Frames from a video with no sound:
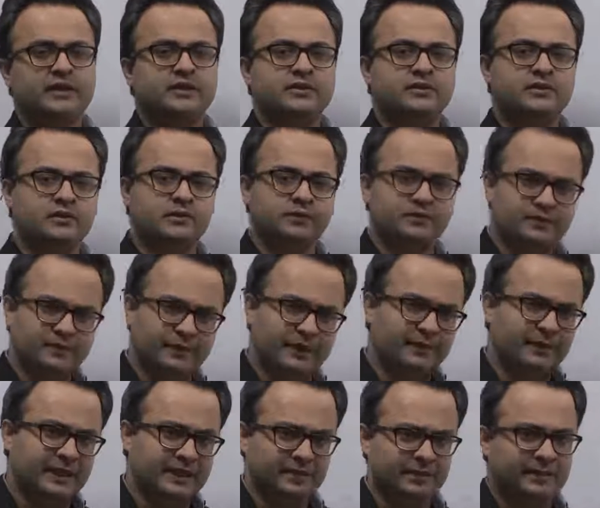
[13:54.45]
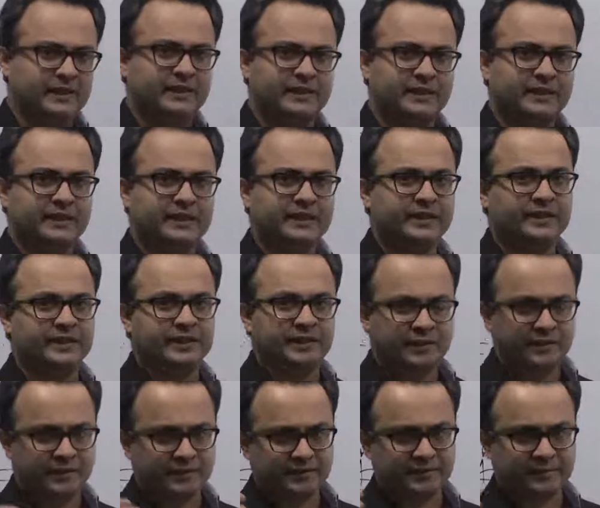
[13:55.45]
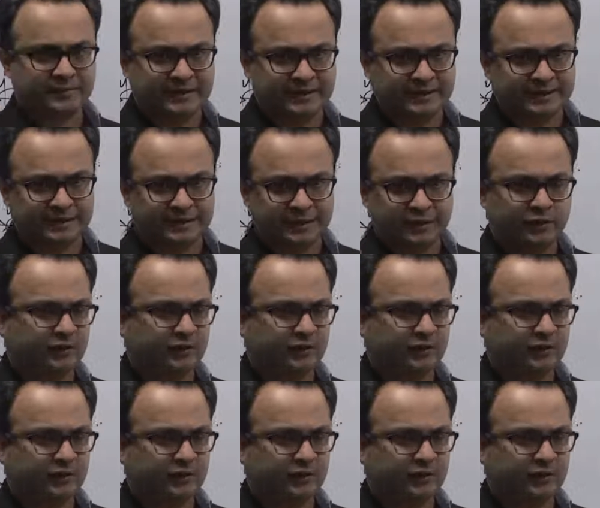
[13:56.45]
So mathematically, something,